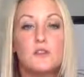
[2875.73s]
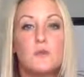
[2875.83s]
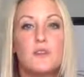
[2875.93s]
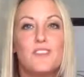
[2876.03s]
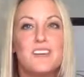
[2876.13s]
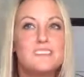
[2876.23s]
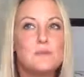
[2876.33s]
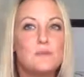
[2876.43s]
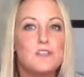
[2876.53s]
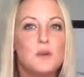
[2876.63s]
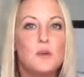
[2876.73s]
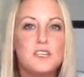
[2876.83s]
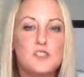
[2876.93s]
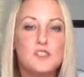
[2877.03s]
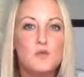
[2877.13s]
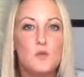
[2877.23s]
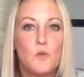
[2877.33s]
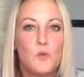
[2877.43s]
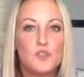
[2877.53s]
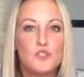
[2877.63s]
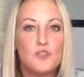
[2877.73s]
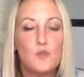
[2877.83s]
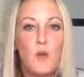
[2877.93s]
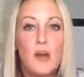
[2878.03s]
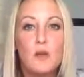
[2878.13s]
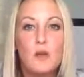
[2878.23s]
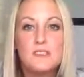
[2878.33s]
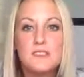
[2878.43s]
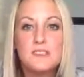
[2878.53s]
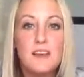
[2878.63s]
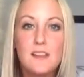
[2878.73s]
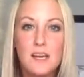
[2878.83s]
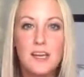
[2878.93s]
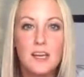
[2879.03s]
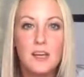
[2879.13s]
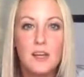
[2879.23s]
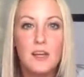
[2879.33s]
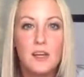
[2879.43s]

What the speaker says: So if that's something you guys do well, sell it.